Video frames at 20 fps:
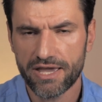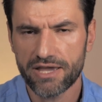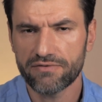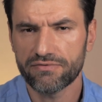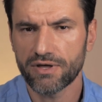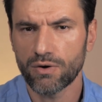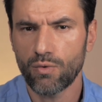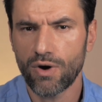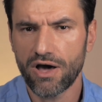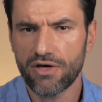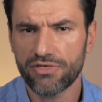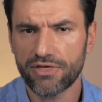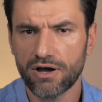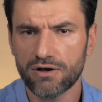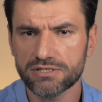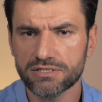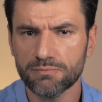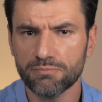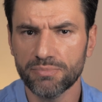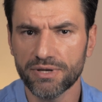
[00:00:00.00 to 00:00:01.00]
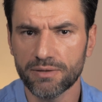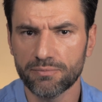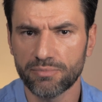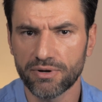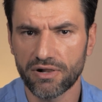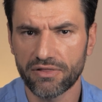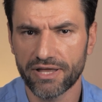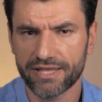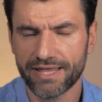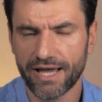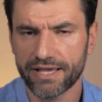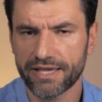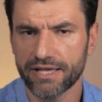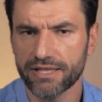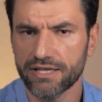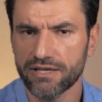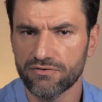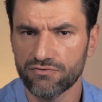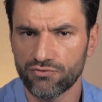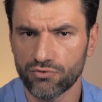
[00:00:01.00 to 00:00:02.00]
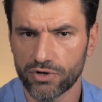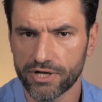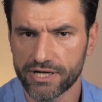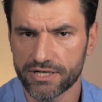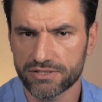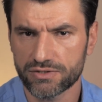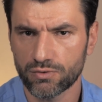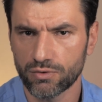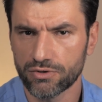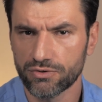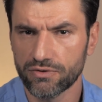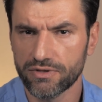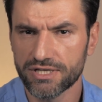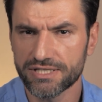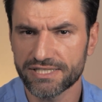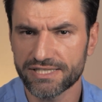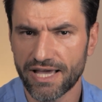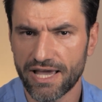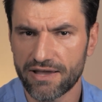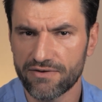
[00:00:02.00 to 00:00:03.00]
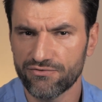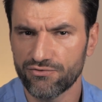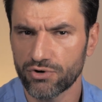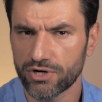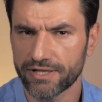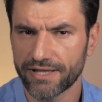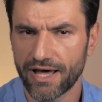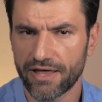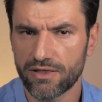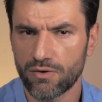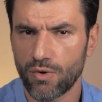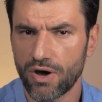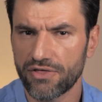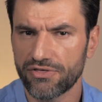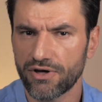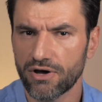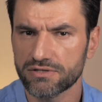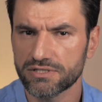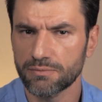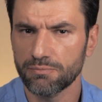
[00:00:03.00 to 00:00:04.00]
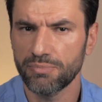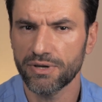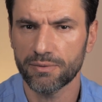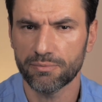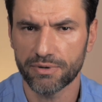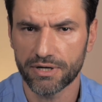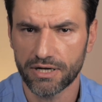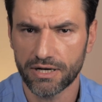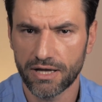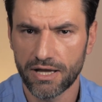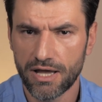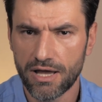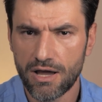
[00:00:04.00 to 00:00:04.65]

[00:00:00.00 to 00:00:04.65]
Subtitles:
If the 1,000 people that I can influence will do the same for another 1,000 people,